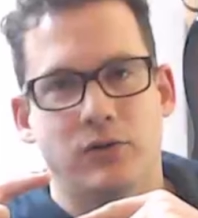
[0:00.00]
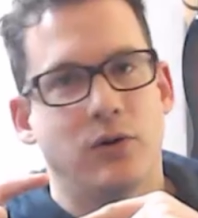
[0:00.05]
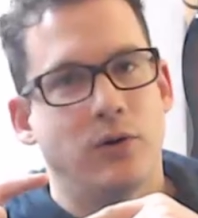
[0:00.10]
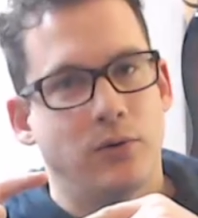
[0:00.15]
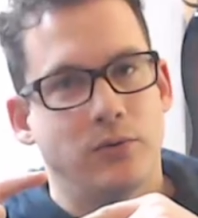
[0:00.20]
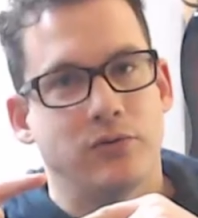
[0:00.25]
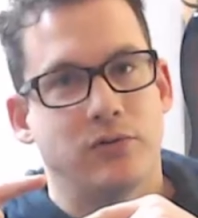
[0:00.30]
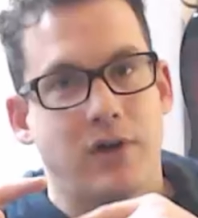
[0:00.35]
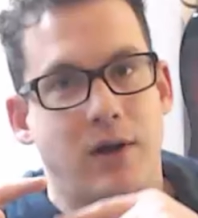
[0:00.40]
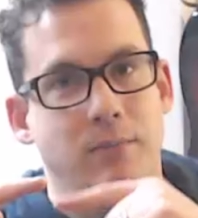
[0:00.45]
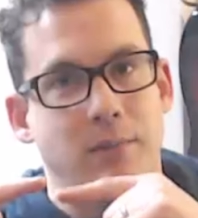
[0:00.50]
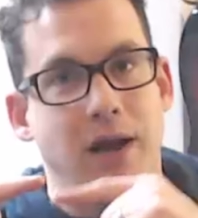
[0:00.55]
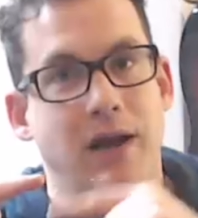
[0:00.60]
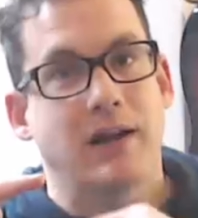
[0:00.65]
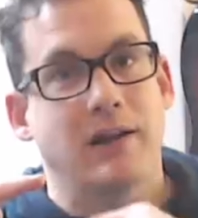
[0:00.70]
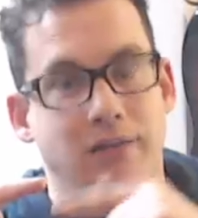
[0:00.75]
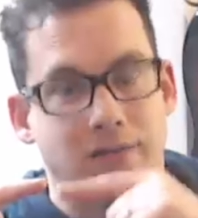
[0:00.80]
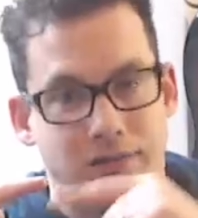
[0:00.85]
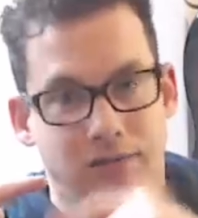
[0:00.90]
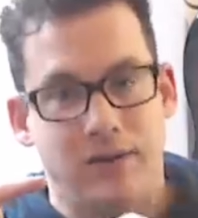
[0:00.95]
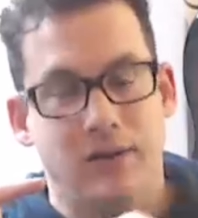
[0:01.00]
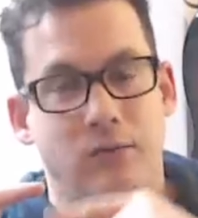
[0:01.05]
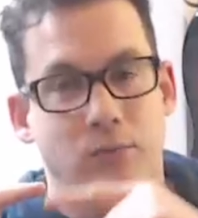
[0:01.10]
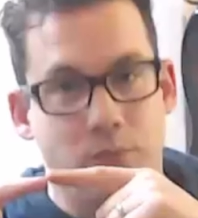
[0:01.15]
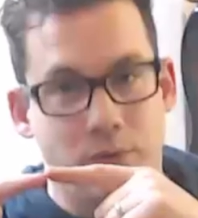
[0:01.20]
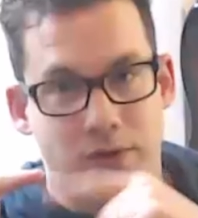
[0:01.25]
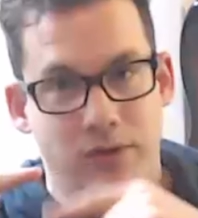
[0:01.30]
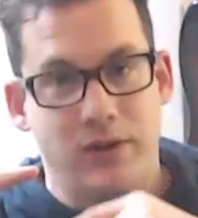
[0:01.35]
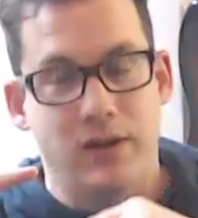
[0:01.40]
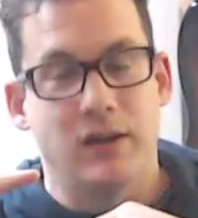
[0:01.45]
the tones come back and
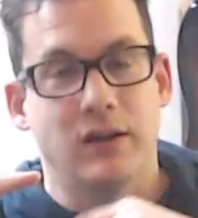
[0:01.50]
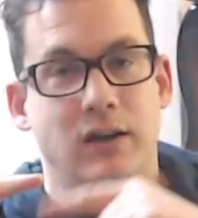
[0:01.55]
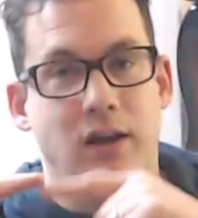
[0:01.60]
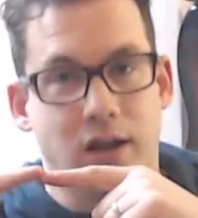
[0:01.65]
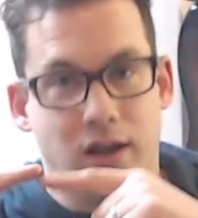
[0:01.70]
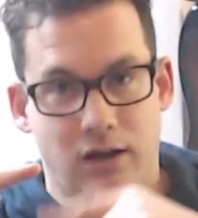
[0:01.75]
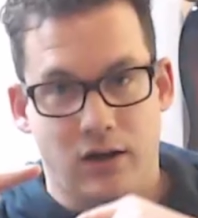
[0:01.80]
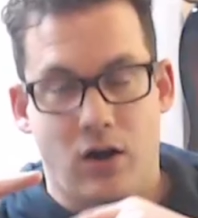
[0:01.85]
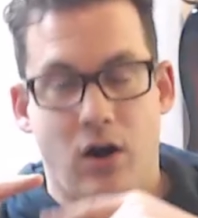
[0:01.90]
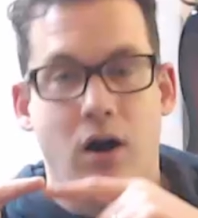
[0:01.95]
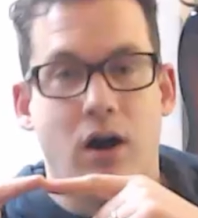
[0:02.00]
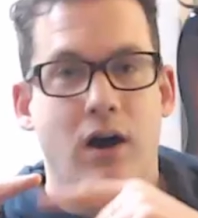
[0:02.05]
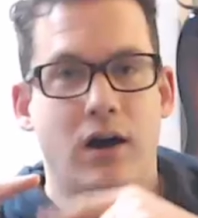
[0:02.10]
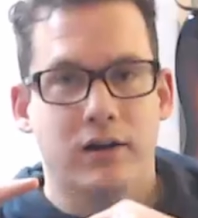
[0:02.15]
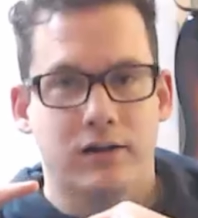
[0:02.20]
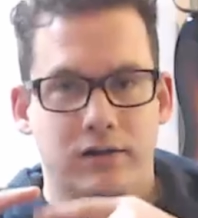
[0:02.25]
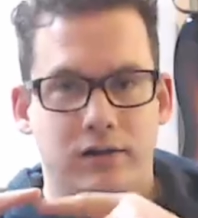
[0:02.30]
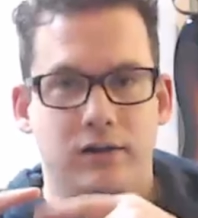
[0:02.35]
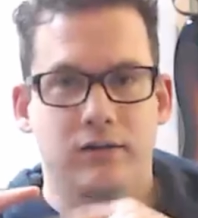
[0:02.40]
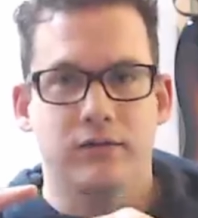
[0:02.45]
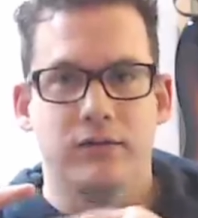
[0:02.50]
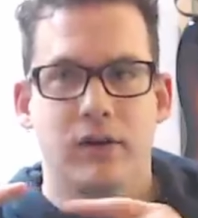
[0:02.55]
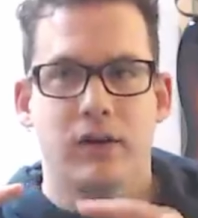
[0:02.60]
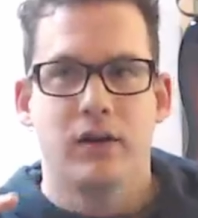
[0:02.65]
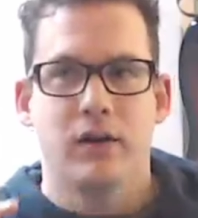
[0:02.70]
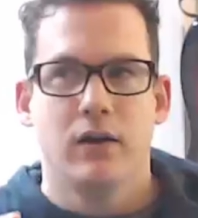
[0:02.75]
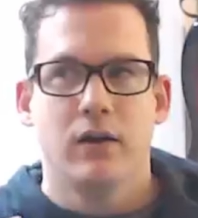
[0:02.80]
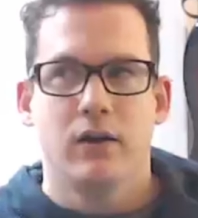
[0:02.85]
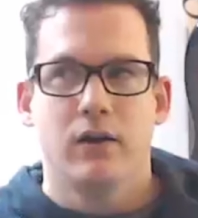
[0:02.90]
sit within an octave,